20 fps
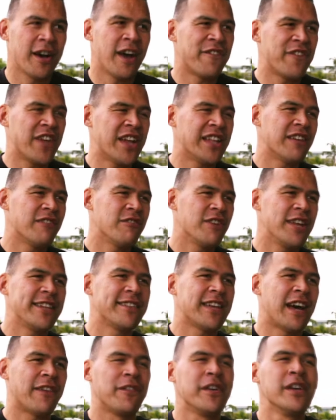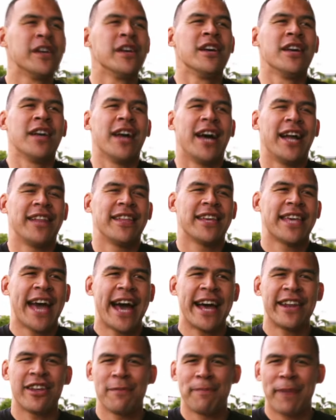I found that really tough. Uh, the
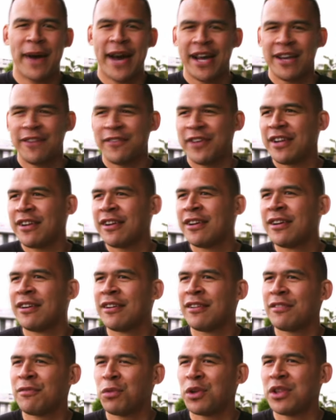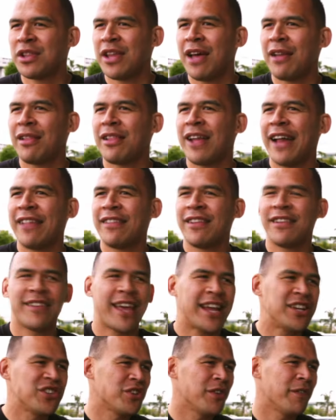cardio part of it, with that under
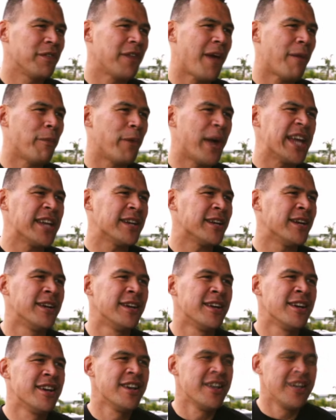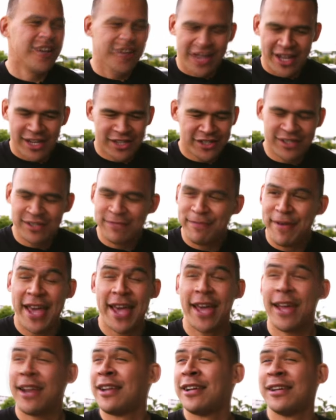tension of that weight, and it's just,
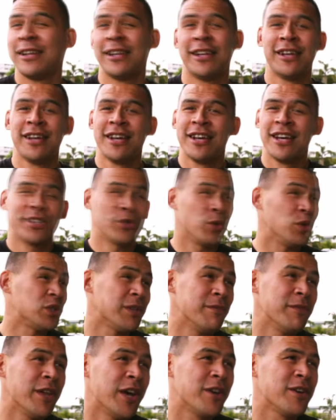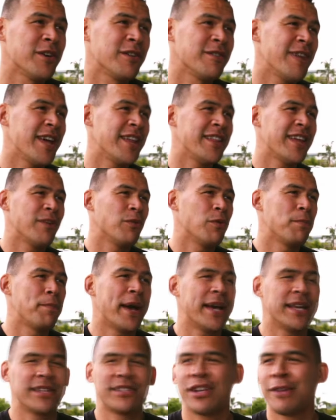man, it's awesome though. Man, that will
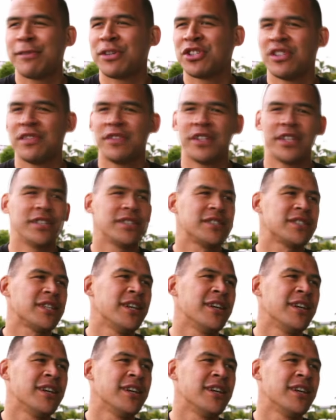pay so much dividends.